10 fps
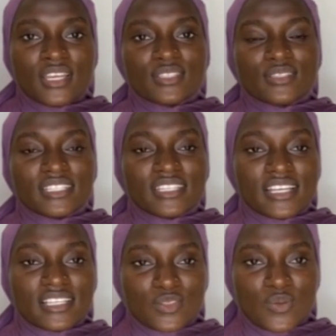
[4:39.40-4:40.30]
So the
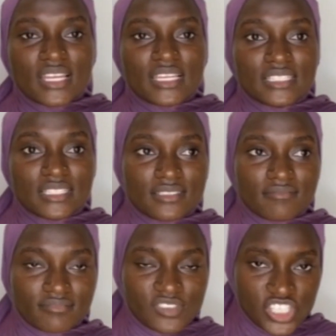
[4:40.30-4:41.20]
next one is
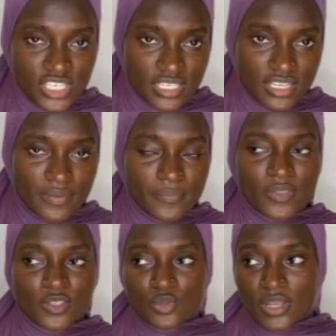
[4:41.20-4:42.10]
gender.
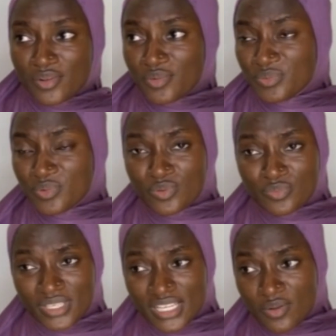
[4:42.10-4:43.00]
So I know people will
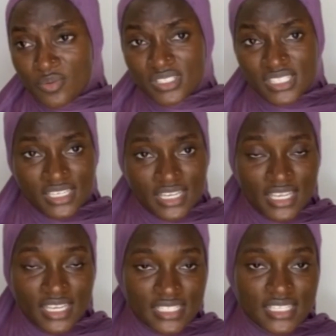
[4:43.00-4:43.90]
be like, oh, gender,
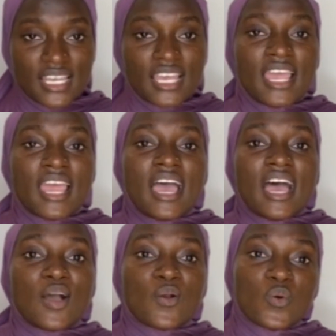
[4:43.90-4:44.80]
yes.
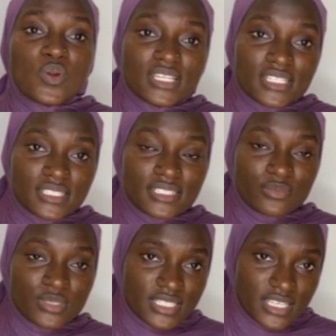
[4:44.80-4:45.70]
According to
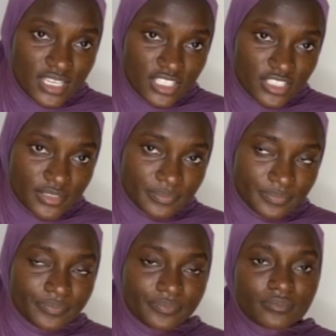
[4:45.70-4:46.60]
research,
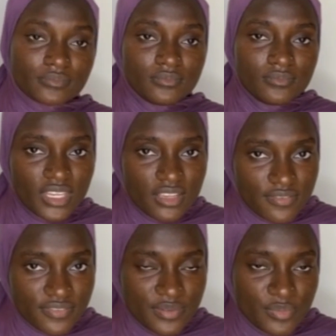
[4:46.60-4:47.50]

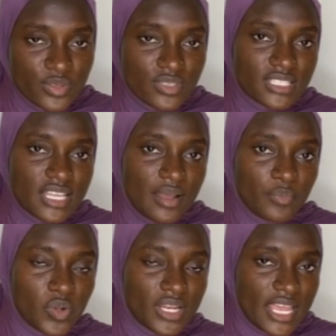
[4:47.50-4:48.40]
females are
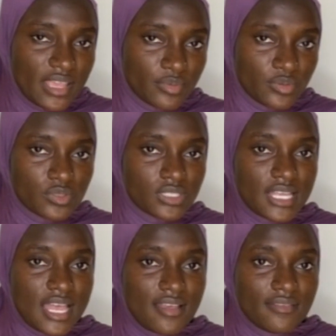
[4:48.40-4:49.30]
more liable to
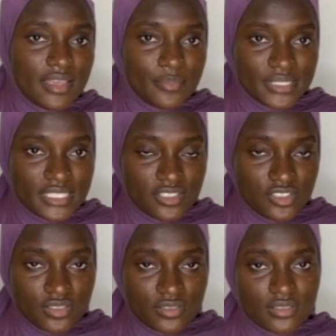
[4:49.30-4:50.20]
have
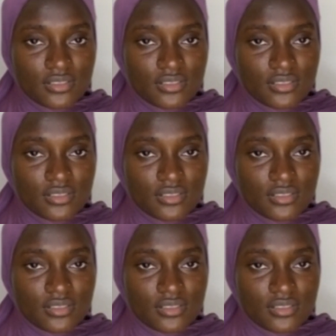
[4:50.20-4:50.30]
hypertension